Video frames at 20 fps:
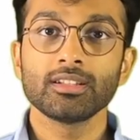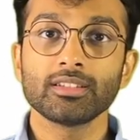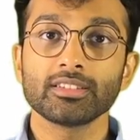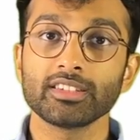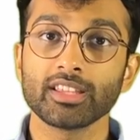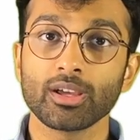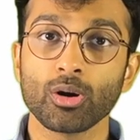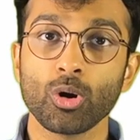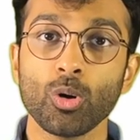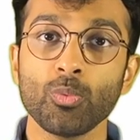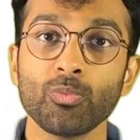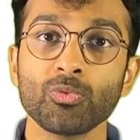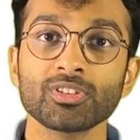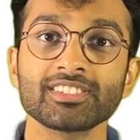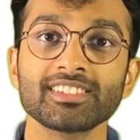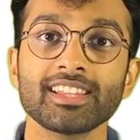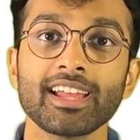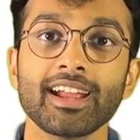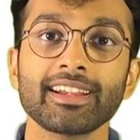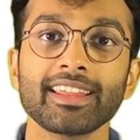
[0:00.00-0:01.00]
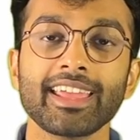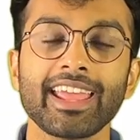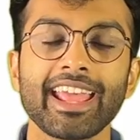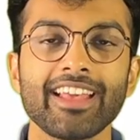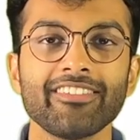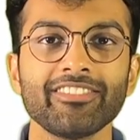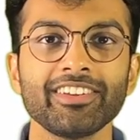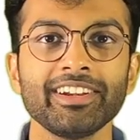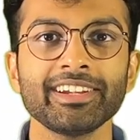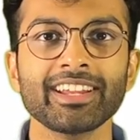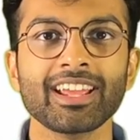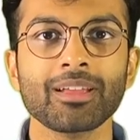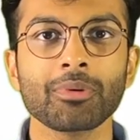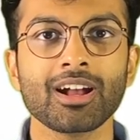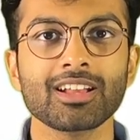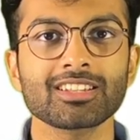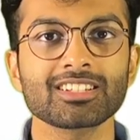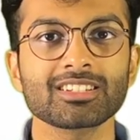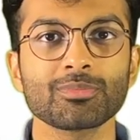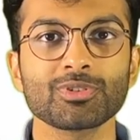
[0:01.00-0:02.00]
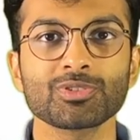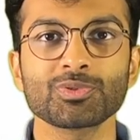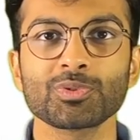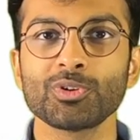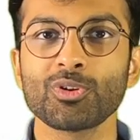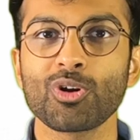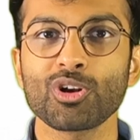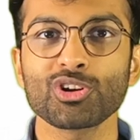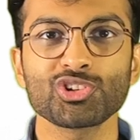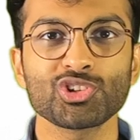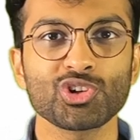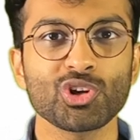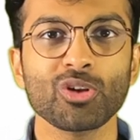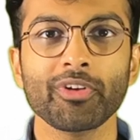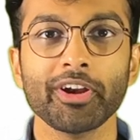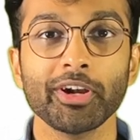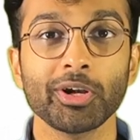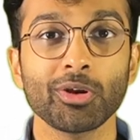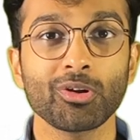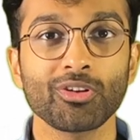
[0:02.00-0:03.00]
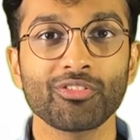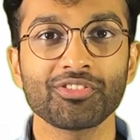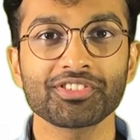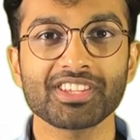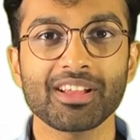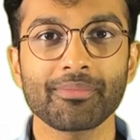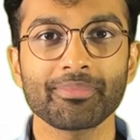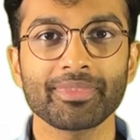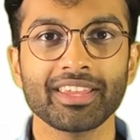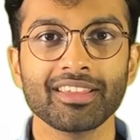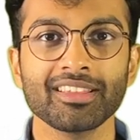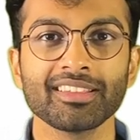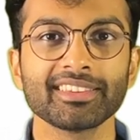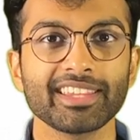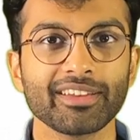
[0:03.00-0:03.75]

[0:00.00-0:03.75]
The hope was that every time customers were not sure where to look for something,